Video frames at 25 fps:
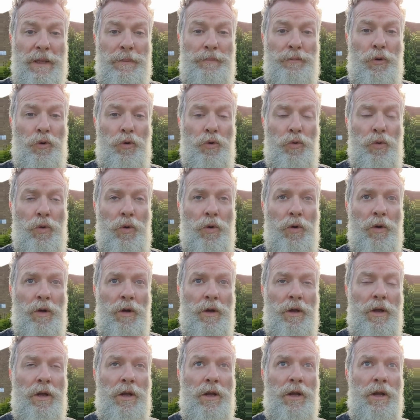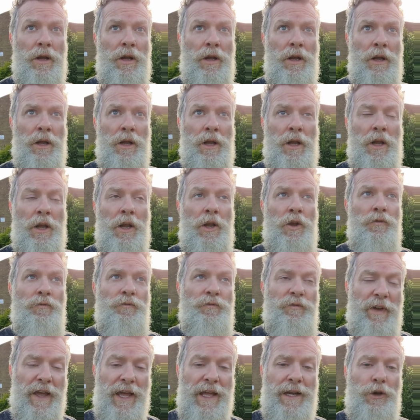people
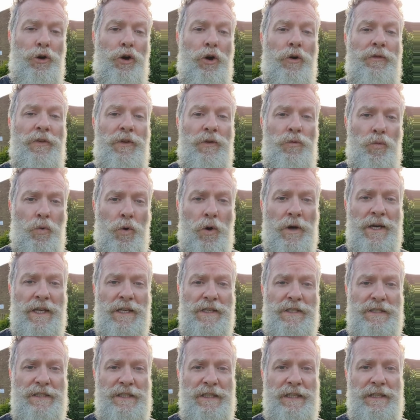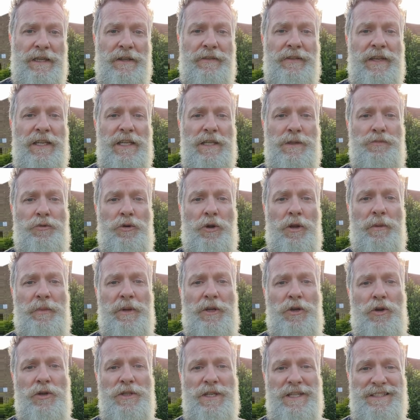very often want to see, and I think it's probably
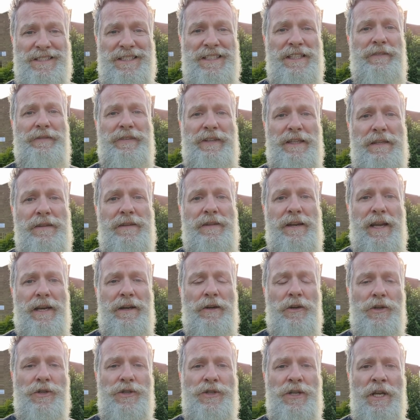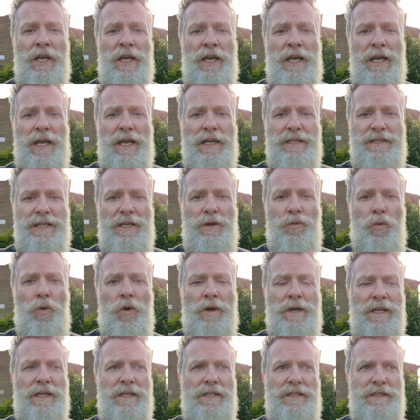because of TV trainers, is they
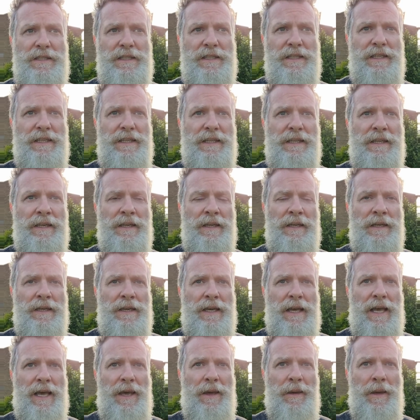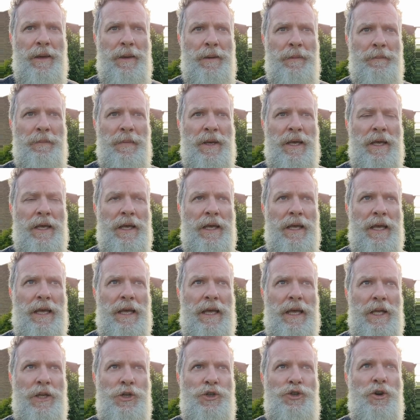want to see
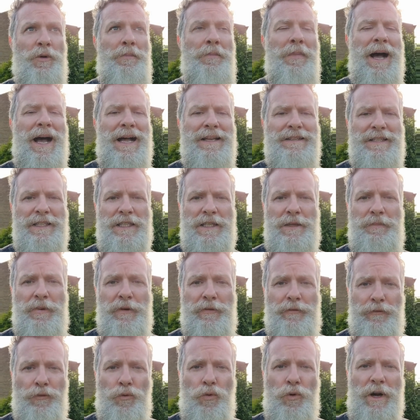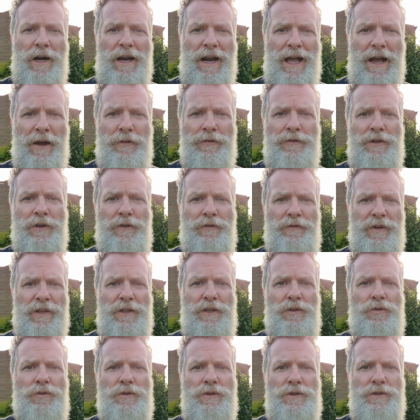dramatic before and after
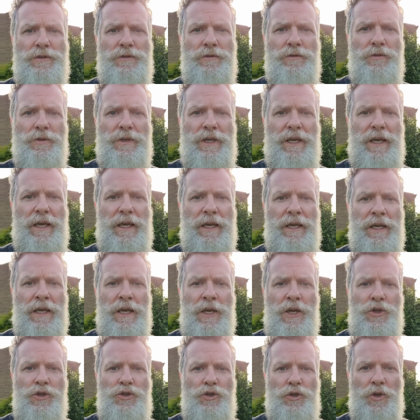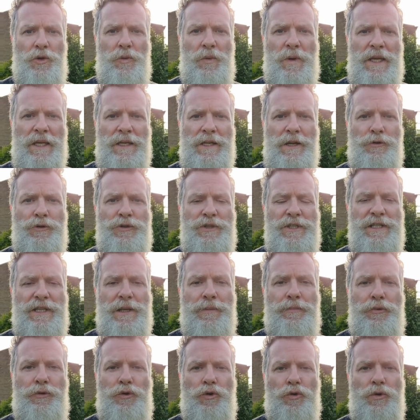videos, okay, so that we can now see
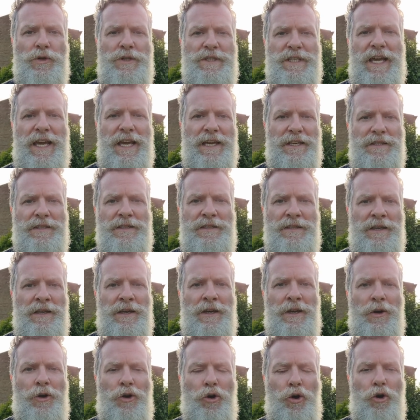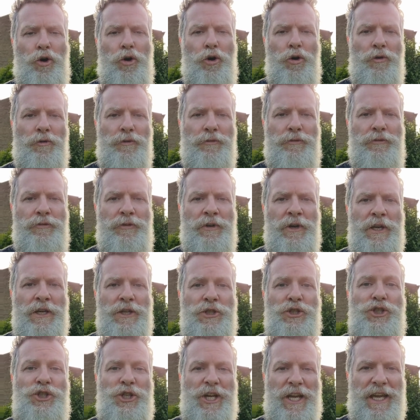the process of
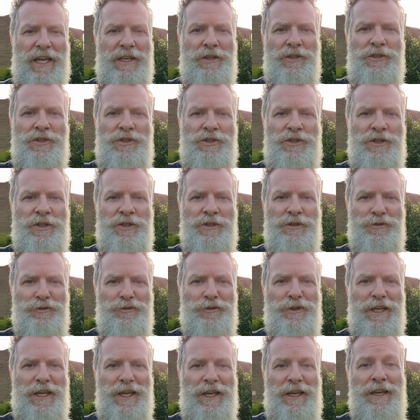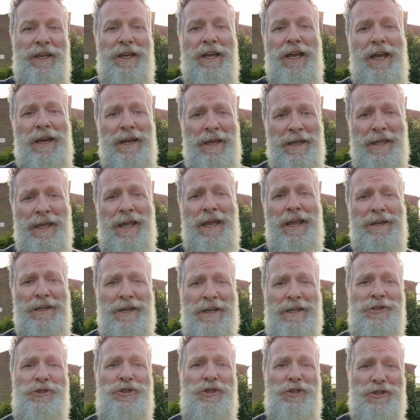change, okay. And again,
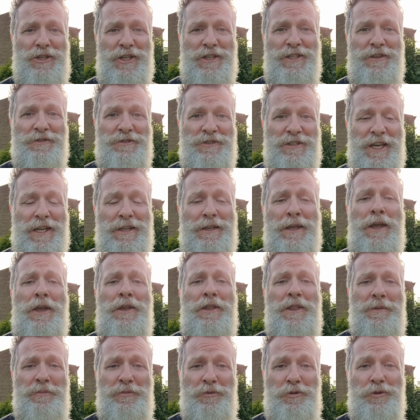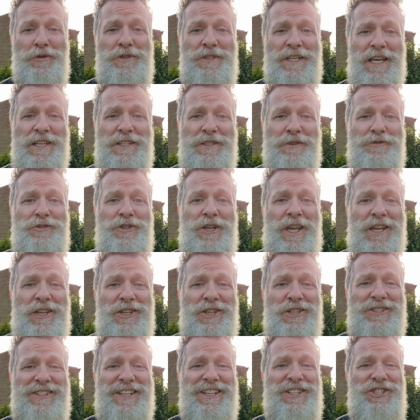just as I've said, the process of
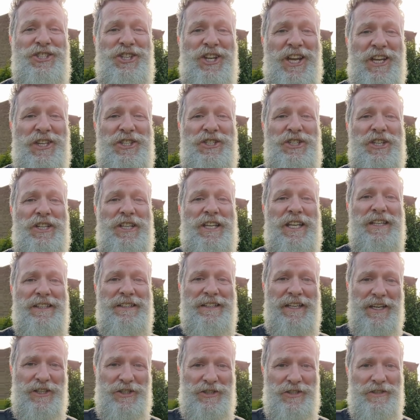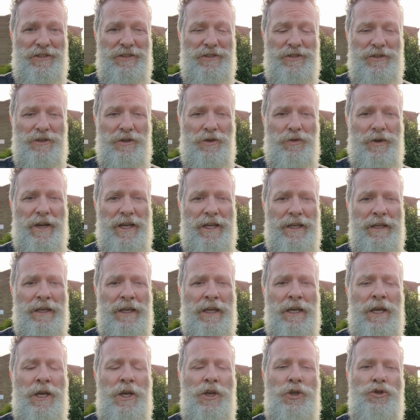change is the change in conditions, all right.
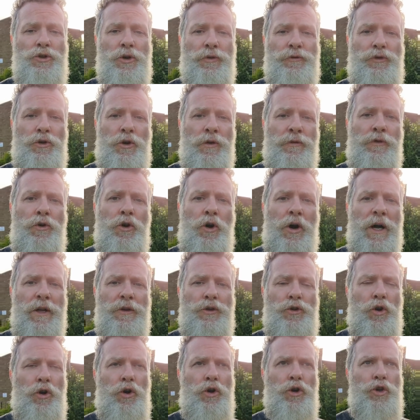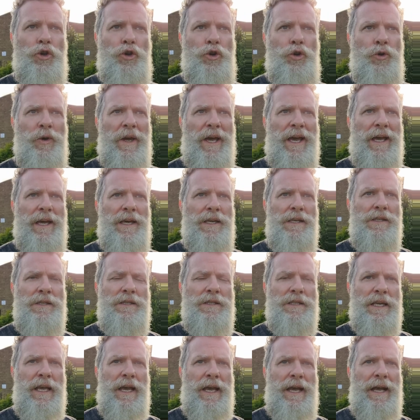So if you've got a dog who
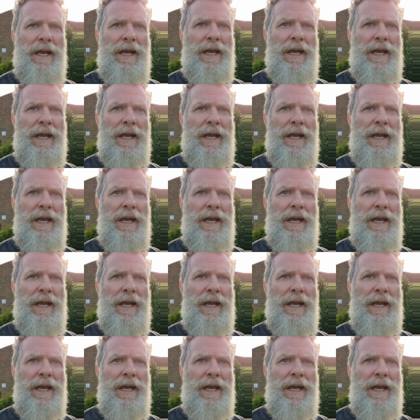is